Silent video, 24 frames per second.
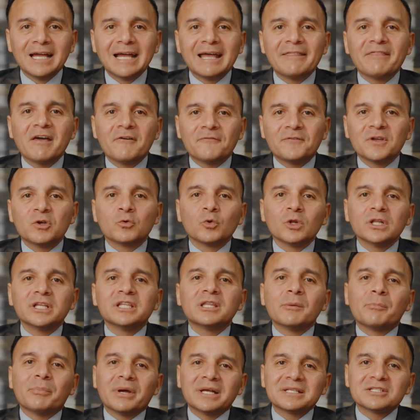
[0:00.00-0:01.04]
And that fee really
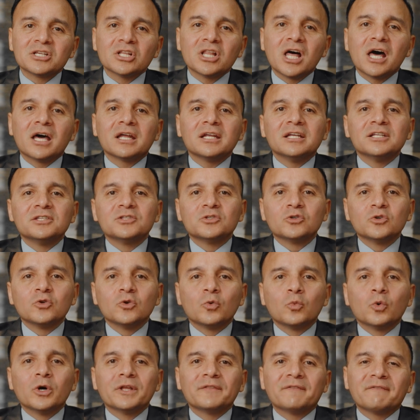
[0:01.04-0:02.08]
depends a lot into
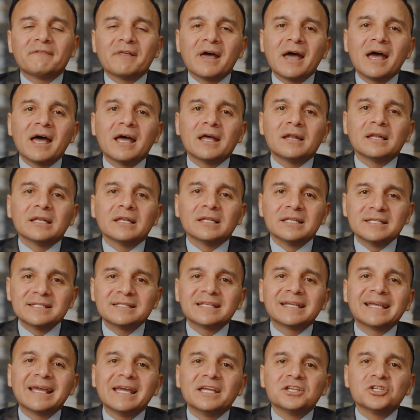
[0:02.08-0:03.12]
what that
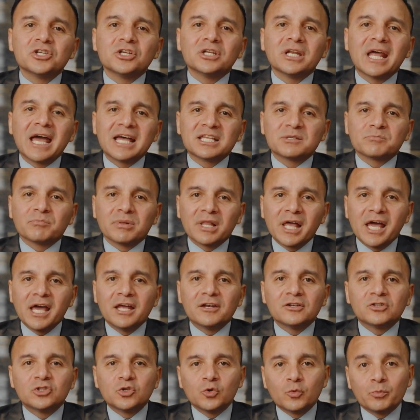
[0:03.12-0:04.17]
listing agent has
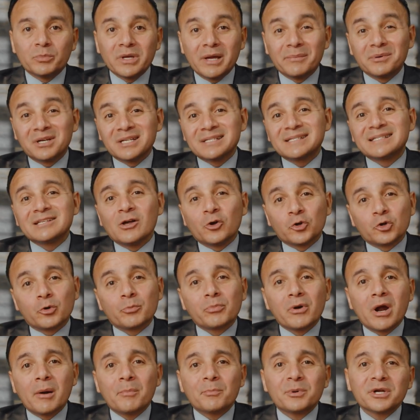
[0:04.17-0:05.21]
planned to be able to sell your
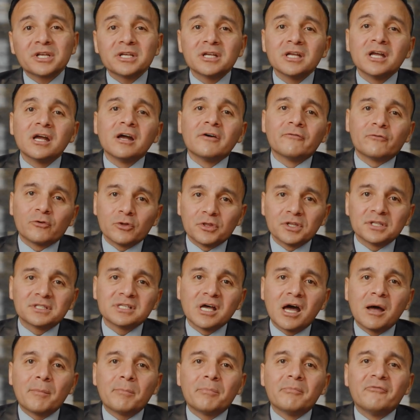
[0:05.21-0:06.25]
property for the
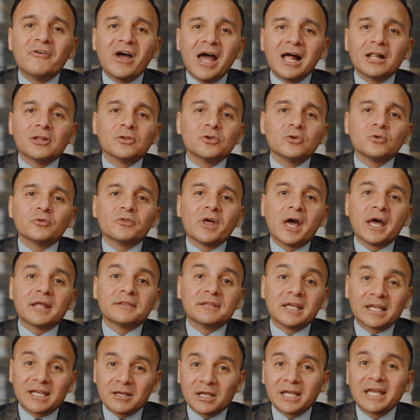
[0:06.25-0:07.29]
top value that
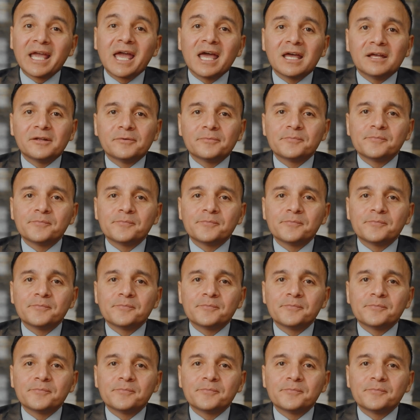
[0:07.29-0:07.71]
they could get.